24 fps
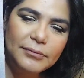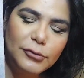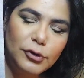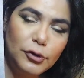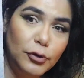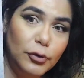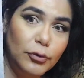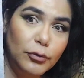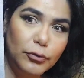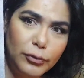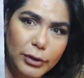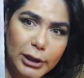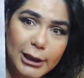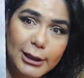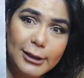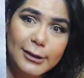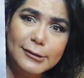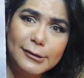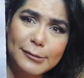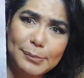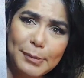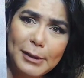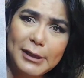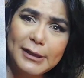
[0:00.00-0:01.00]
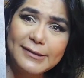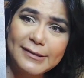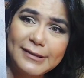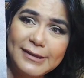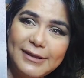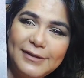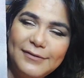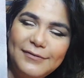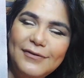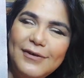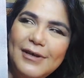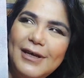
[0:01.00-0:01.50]
you know, really
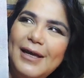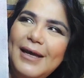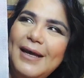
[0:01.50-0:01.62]
expensive.